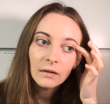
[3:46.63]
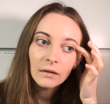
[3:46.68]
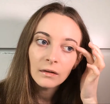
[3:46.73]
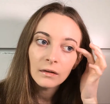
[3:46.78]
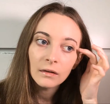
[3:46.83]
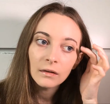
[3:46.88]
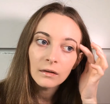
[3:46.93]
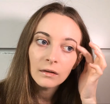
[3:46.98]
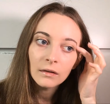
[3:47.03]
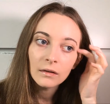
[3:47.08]

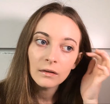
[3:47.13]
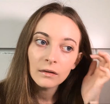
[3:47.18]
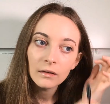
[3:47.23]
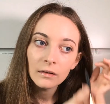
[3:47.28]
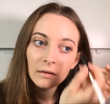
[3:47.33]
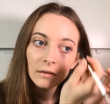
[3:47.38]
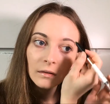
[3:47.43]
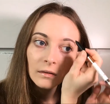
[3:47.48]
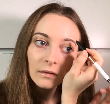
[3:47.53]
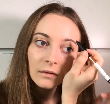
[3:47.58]

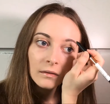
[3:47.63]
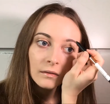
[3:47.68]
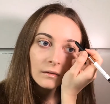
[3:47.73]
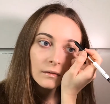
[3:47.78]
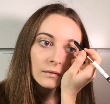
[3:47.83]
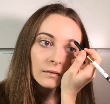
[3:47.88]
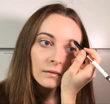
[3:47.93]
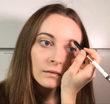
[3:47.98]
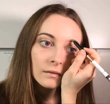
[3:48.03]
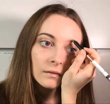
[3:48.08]

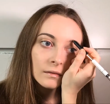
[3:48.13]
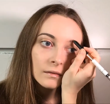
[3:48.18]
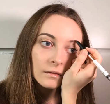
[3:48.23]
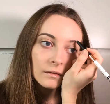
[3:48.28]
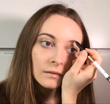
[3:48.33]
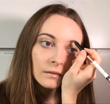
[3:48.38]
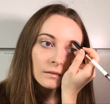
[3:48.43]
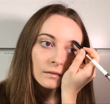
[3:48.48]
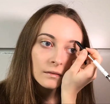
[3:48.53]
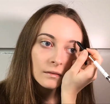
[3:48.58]

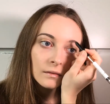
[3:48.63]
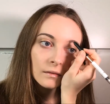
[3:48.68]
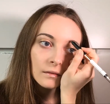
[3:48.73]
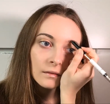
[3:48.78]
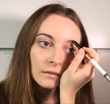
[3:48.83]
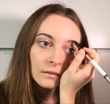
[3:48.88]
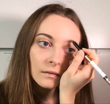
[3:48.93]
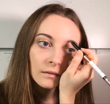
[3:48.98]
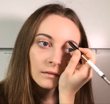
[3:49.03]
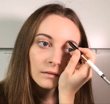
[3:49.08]

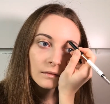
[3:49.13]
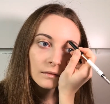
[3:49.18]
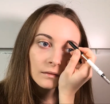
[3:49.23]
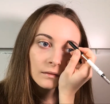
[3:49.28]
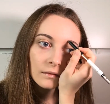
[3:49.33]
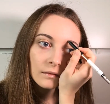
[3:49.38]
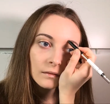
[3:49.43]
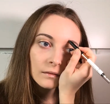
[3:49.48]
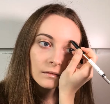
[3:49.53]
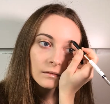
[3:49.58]

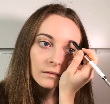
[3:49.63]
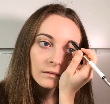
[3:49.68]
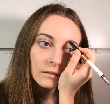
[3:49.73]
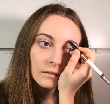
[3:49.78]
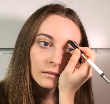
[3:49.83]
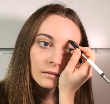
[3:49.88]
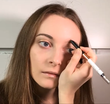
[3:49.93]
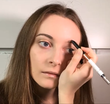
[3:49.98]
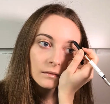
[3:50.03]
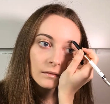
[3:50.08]

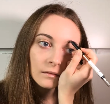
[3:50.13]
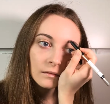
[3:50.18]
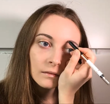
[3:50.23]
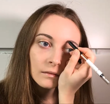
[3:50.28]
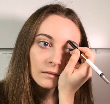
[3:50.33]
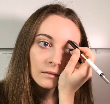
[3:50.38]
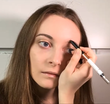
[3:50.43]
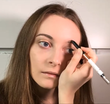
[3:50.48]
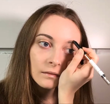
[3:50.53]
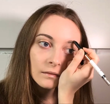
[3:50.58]

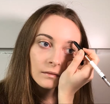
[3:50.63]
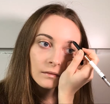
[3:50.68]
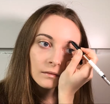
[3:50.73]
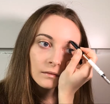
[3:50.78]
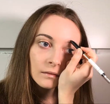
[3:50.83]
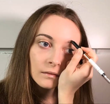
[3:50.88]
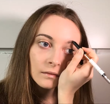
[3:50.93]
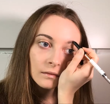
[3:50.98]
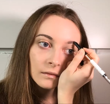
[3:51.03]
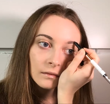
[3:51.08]

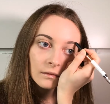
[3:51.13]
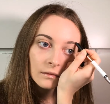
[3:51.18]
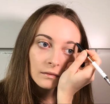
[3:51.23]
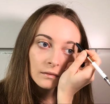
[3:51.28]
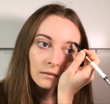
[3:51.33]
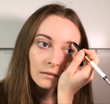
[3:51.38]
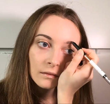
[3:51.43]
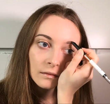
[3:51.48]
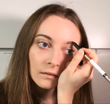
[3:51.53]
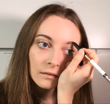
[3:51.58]

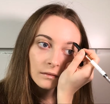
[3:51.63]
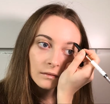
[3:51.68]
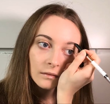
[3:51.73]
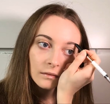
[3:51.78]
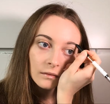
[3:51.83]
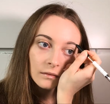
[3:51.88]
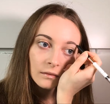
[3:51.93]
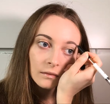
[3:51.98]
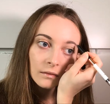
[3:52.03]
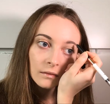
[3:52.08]

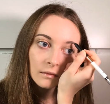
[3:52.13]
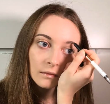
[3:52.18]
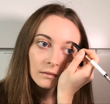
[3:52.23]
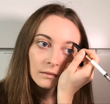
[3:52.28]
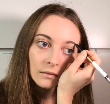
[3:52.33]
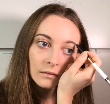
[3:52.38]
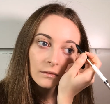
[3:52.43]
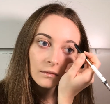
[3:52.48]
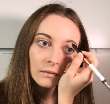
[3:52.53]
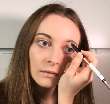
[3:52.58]

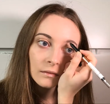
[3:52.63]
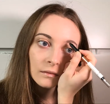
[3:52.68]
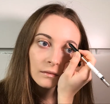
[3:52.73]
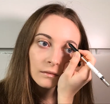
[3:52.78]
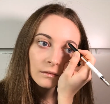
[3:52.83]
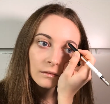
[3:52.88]
(silence)